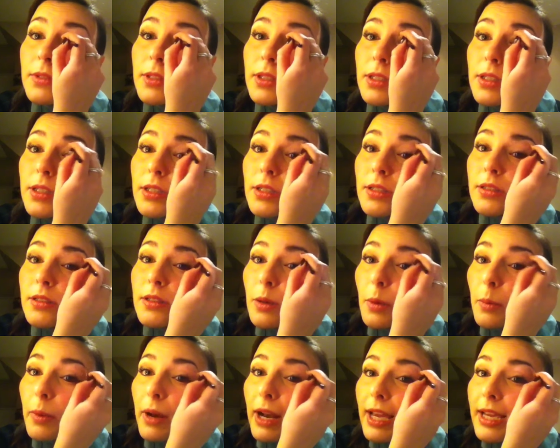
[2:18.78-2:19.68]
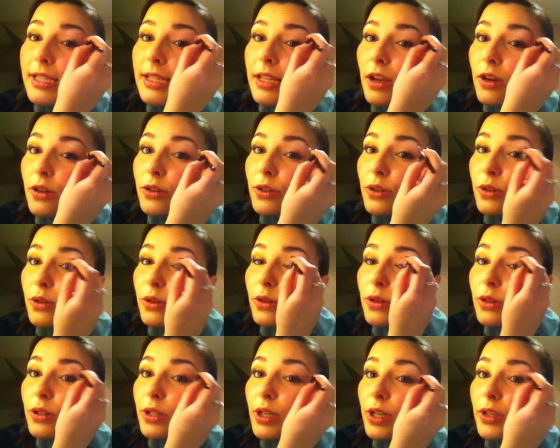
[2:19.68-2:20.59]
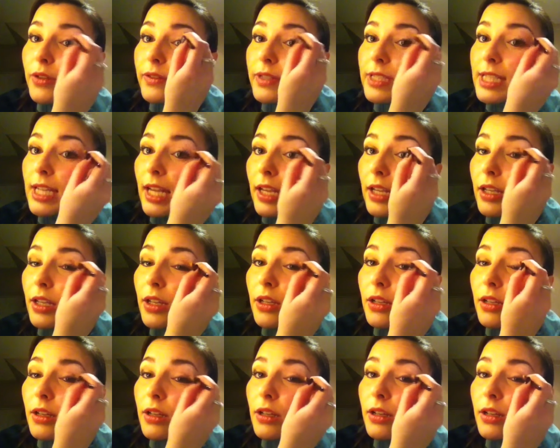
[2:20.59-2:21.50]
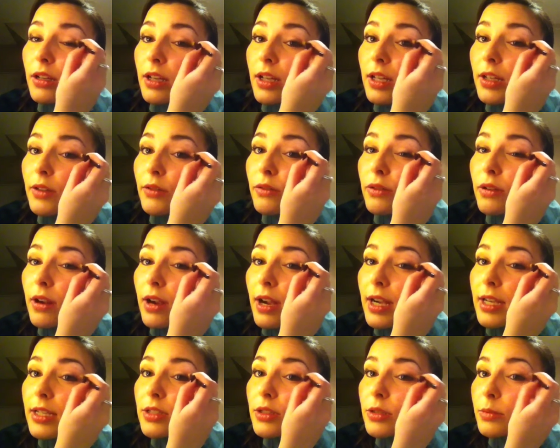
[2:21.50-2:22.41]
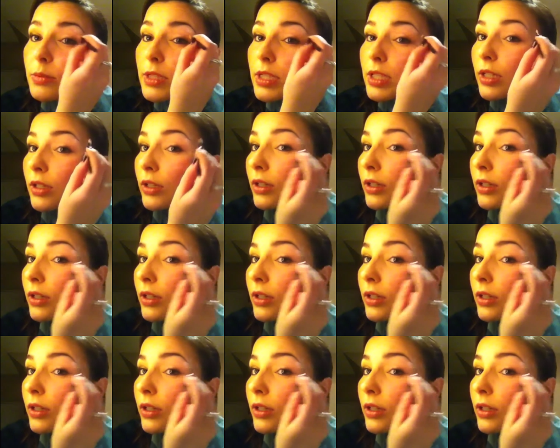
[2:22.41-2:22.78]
So place it on all over, take it right up to your